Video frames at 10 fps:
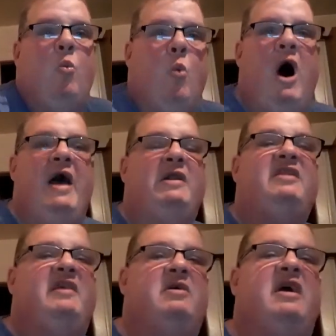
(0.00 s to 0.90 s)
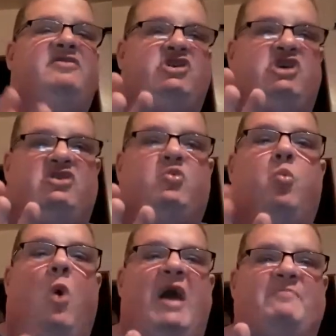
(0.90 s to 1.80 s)
it's
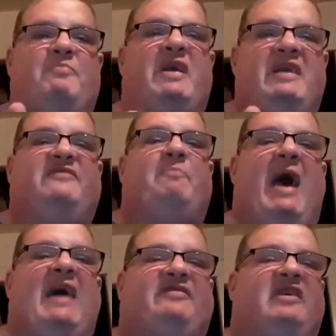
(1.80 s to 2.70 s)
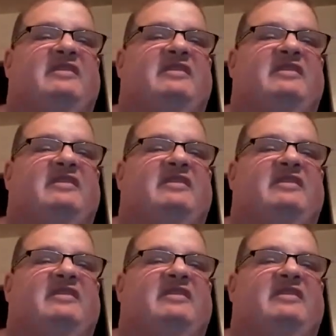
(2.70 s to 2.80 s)
just one piece basket.